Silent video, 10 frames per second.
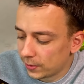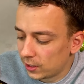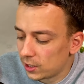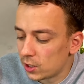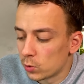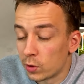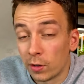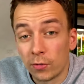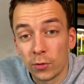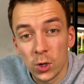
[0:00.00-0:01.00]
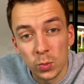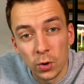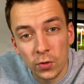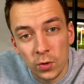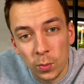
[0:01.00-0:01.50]
This is one of the first
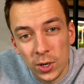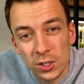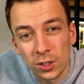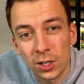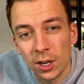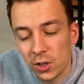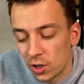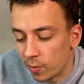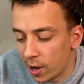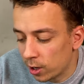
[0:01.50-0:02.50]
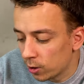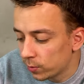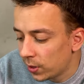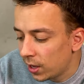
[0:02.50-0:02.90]
books from Mr. Takashi Amano.